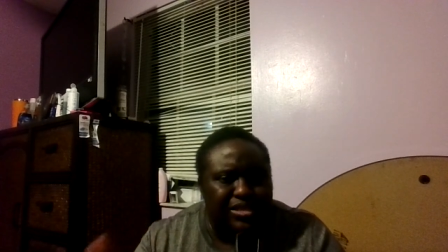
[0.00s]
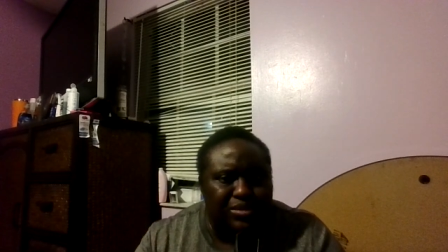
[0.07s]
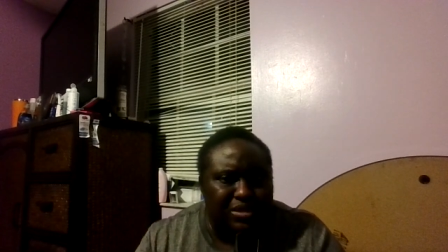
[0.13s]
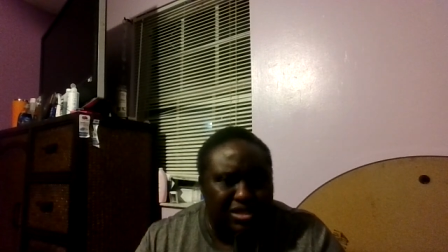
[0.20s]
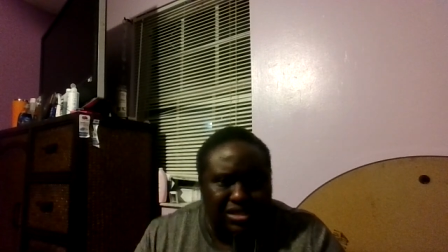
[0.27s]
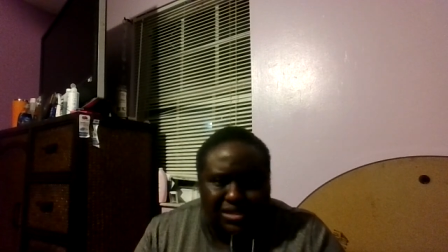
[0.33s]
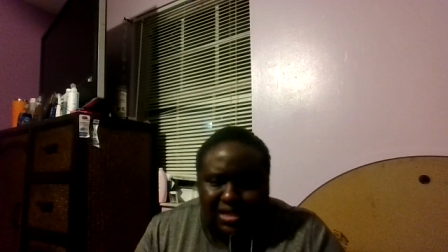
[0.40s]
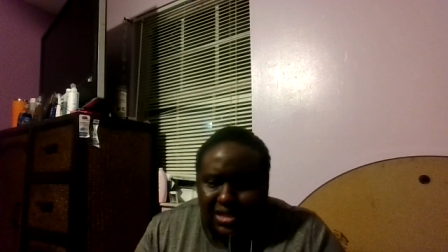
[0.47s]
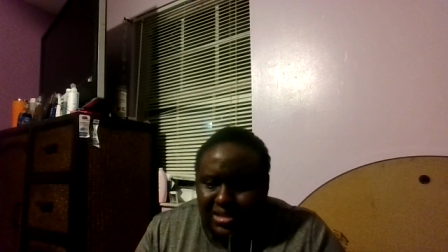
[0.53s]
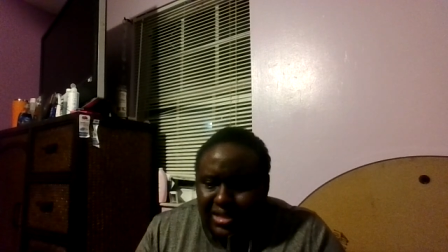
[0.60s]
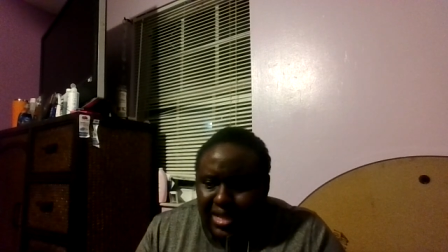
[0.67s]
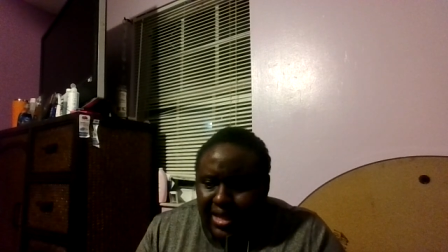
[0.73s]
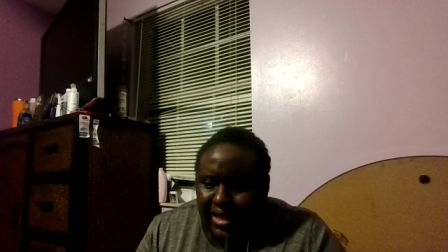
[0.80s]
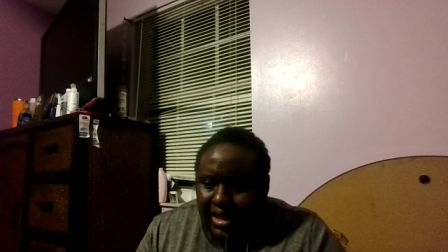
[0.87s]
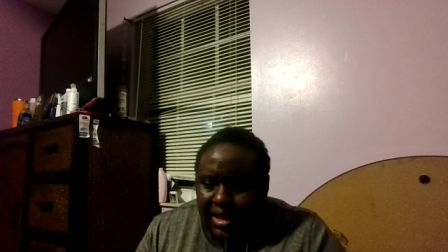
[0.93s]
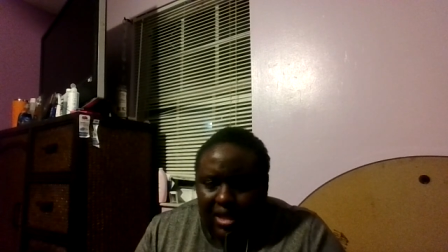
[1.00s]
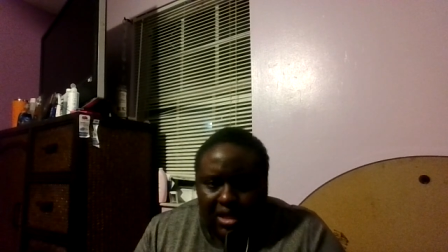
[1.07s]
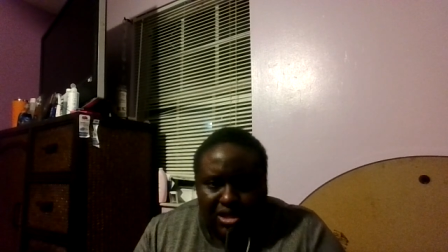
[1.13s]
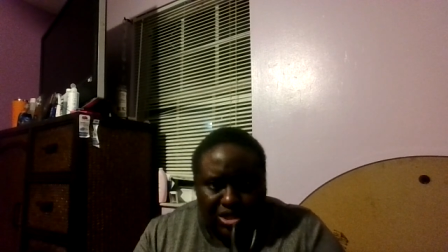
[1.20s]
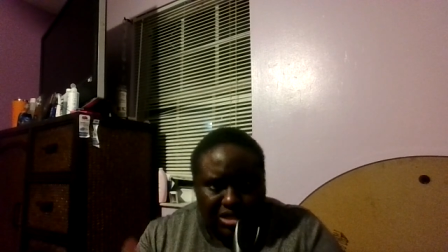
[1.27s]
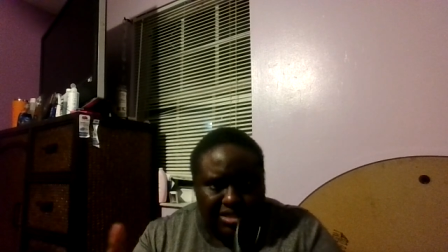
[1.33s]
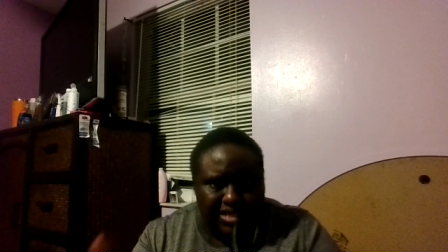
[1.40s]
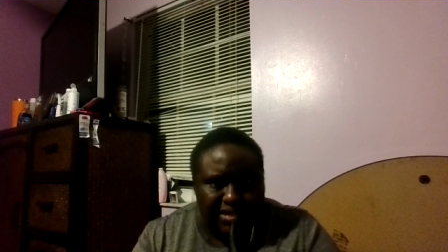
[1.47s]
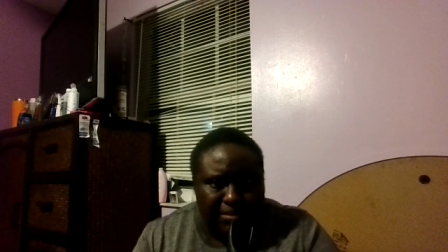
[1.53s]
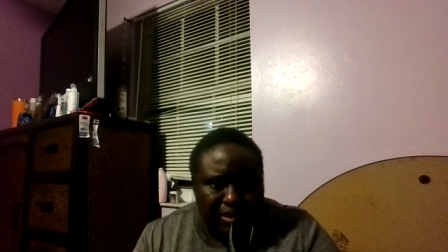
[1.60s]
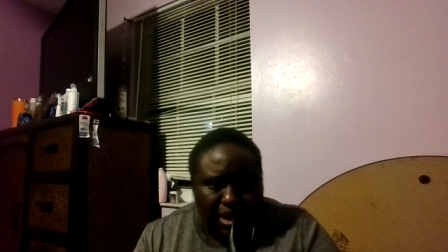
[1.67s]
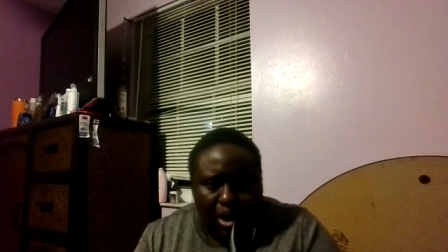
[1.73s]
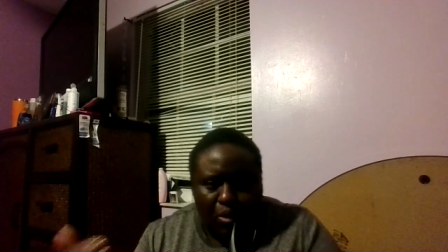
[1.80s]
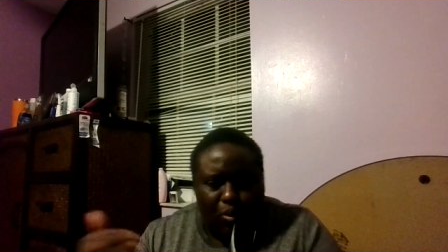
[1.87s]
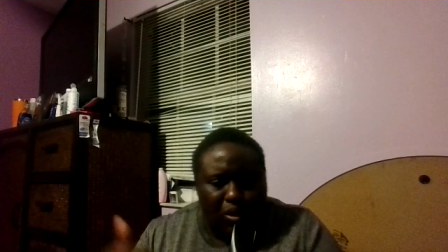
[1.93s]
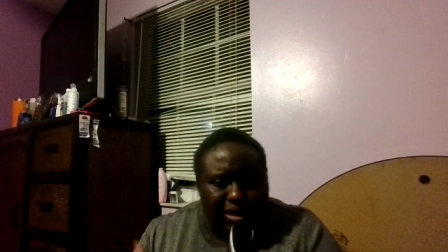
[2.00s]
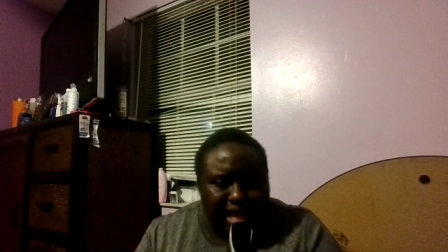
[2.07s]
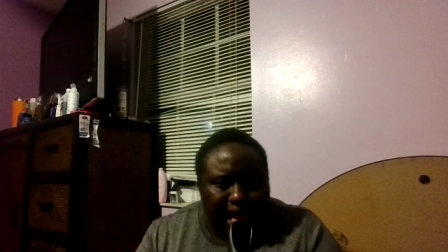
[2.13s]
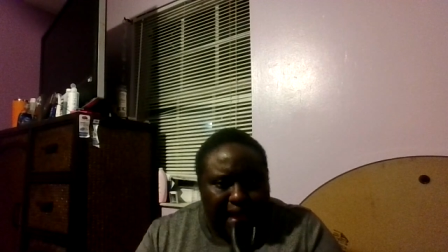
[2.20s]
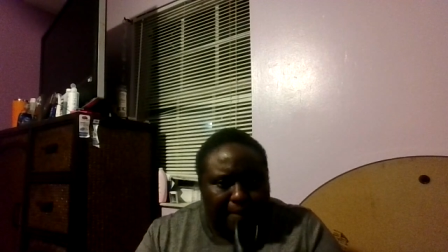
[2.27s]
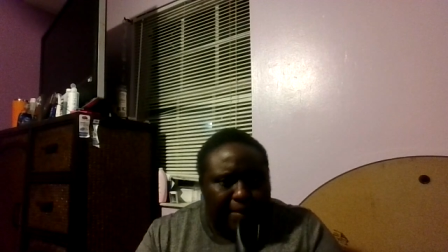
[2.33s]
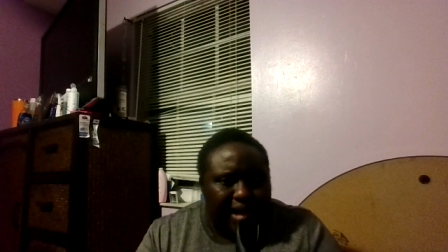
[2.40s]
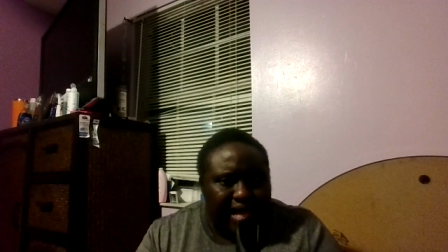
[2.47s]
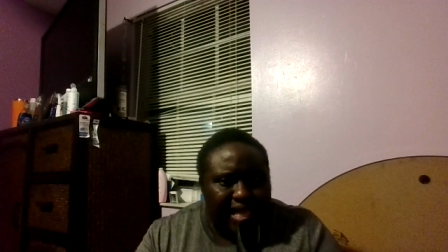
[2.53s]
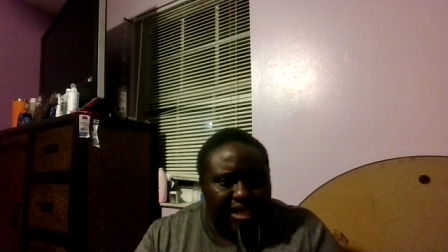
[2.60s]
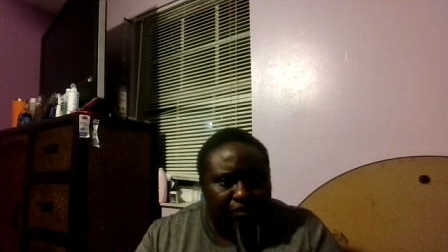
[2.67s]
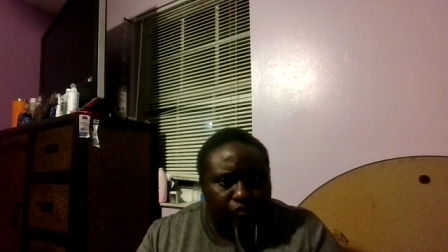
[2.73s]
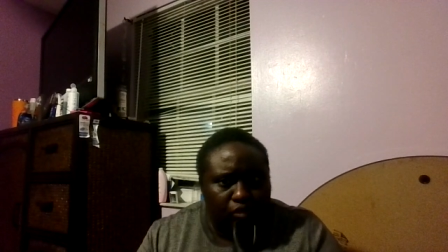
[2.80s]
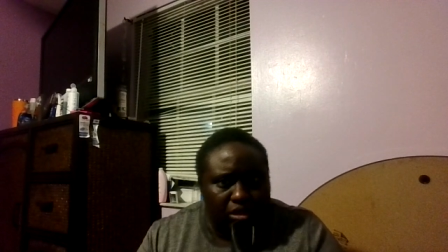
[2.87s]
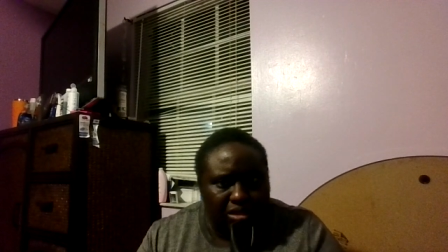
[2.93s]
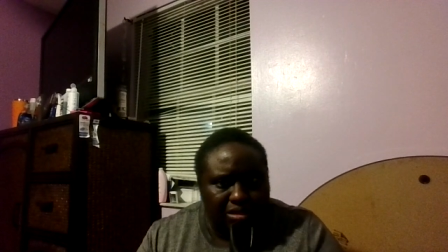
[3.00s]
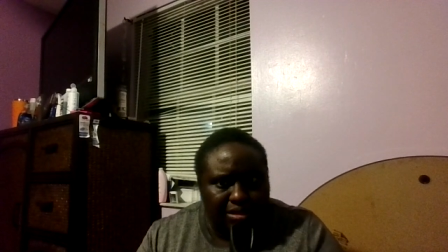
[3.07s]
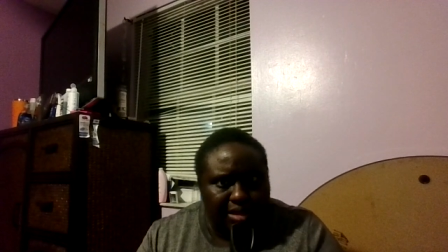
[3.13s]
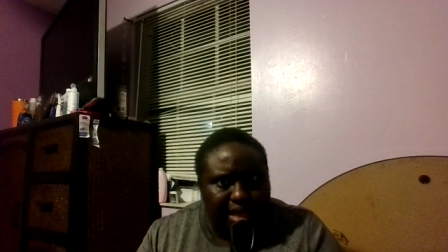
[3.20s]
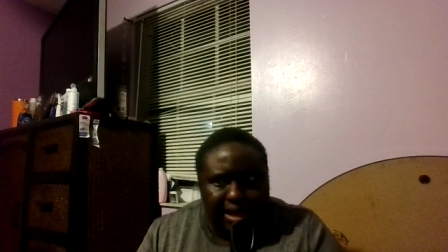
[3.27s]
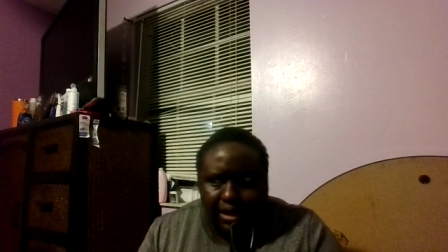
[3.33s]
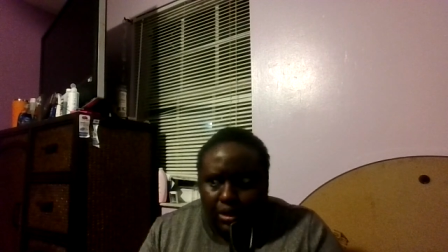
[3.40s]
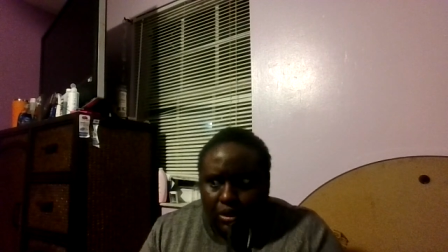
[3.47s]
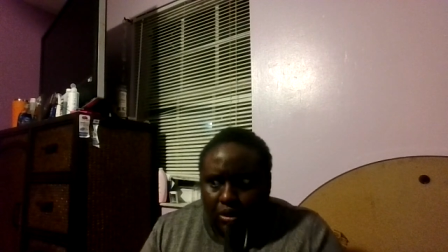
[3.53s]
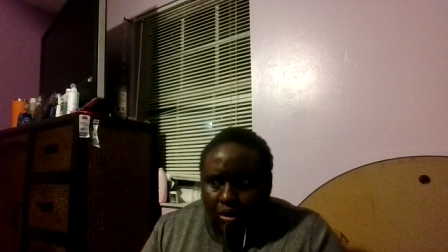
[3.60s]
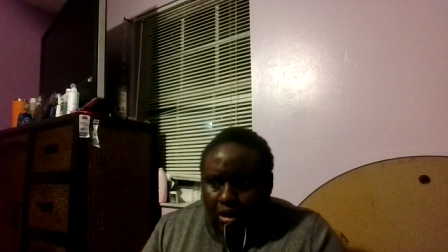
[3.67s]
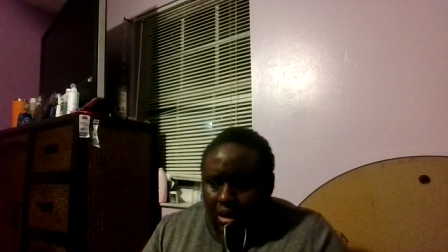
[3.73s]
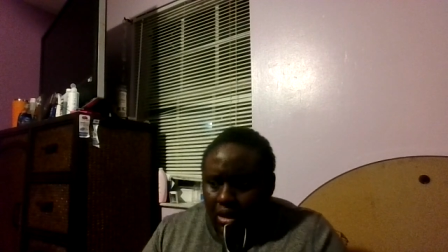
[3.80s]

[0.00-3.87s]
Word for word: But she's it's like she said, well, "What I buy is for. Hello,